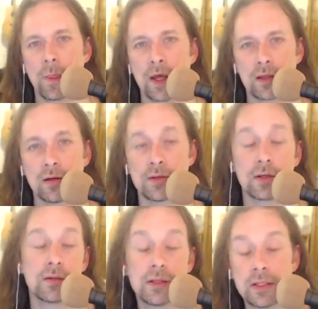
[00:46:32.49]
that there's
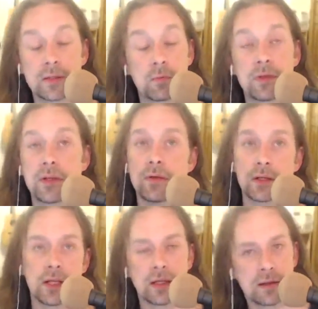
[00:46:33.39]
a
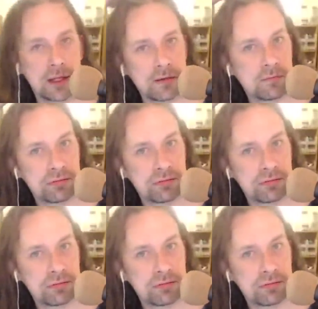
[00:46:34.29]
specifically like